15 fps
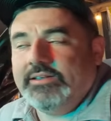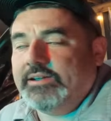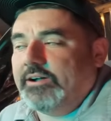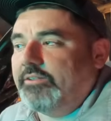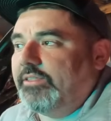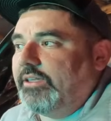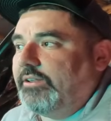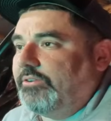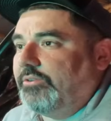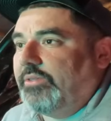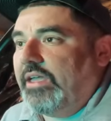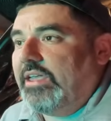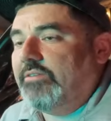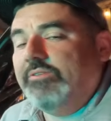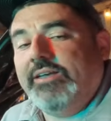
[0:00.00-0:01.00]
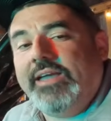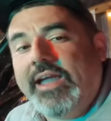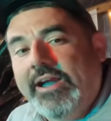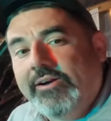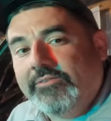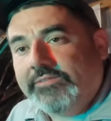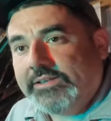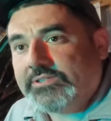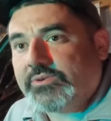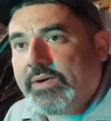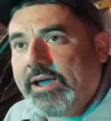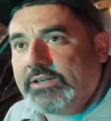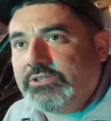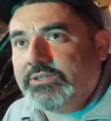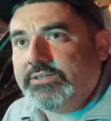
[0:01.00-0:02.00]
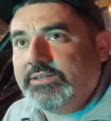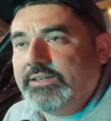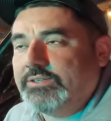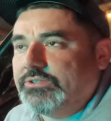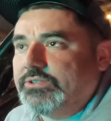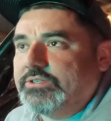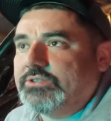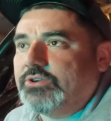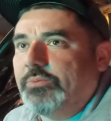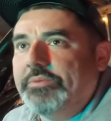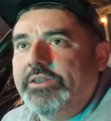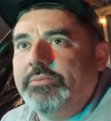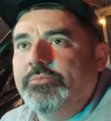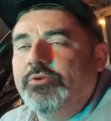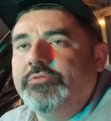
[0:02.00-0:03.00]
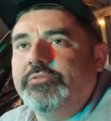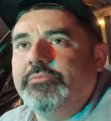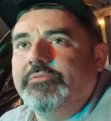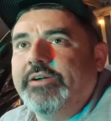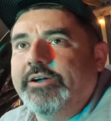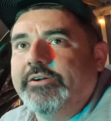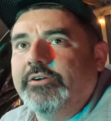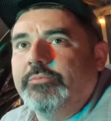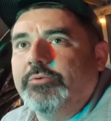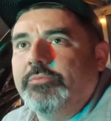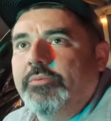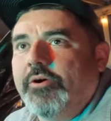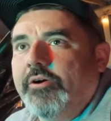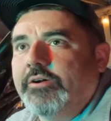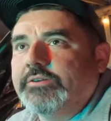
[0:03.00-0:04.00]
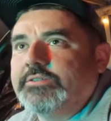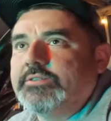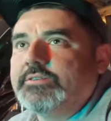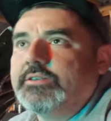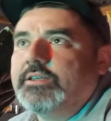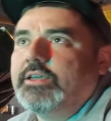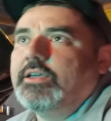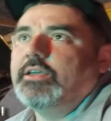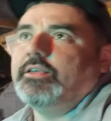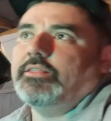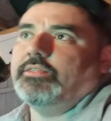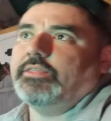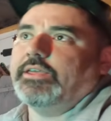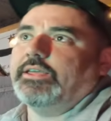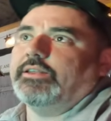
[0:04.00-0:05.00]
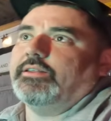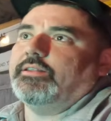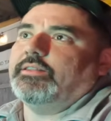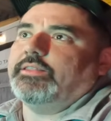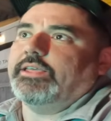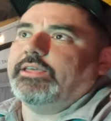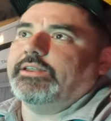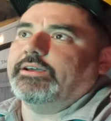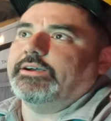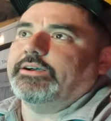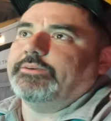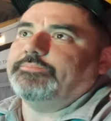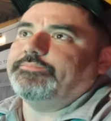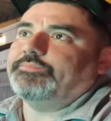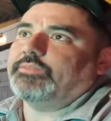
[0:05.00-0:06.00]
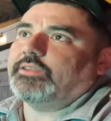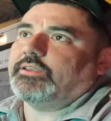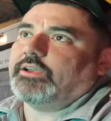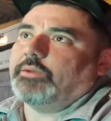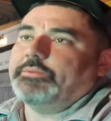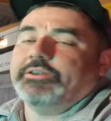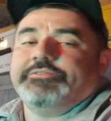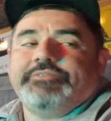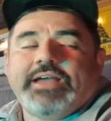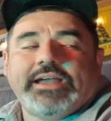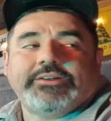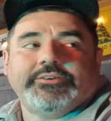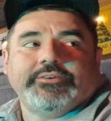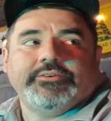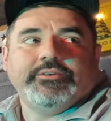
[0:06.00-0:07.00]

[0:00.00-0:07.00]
Do they even care if they scratch it? It's just so many moving variable parts that come into factor.